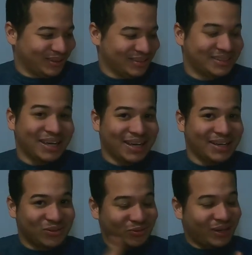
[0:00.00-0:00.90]
saying
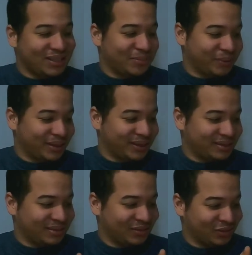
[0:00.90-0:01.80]
it's fixed, but
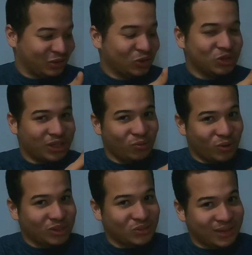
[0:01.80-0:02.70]
usually
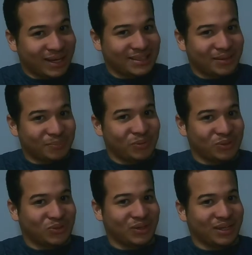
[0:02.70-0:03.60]
once you get to the boot
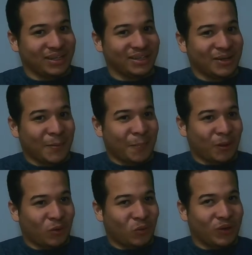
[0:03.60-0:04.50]
screen
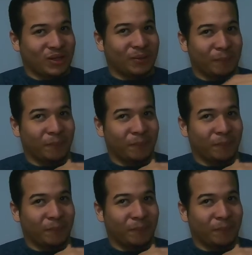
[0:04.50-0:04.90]
with,